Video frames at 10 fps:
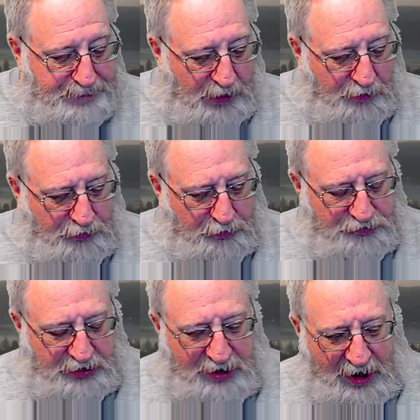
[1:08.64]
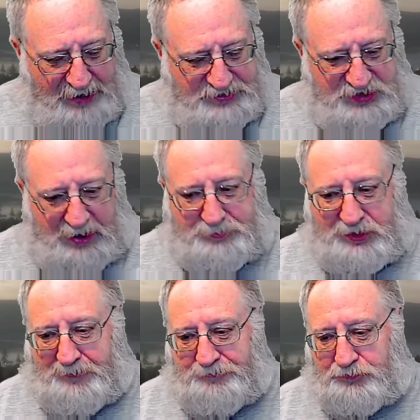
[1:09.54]
There is a concept
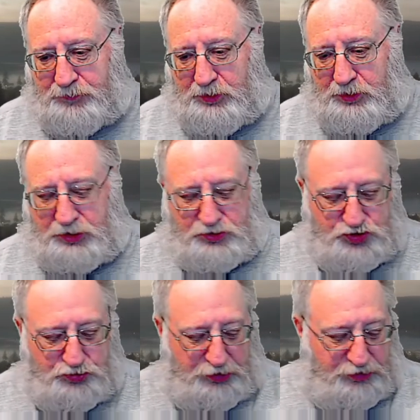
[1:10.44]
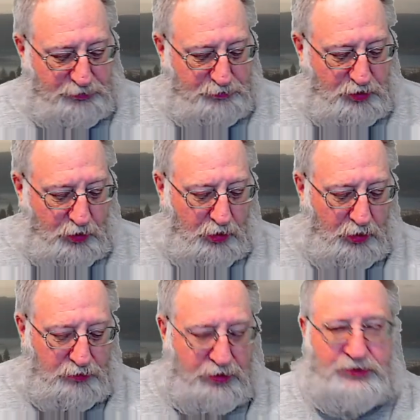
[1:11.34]
in Judaism
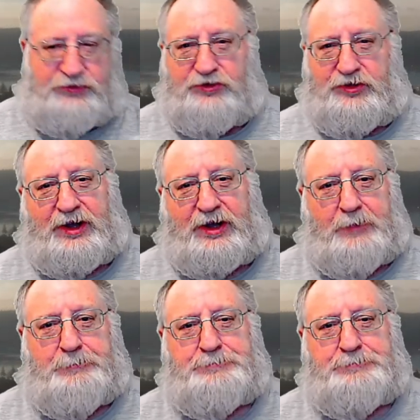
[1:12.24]
called Tzedakah,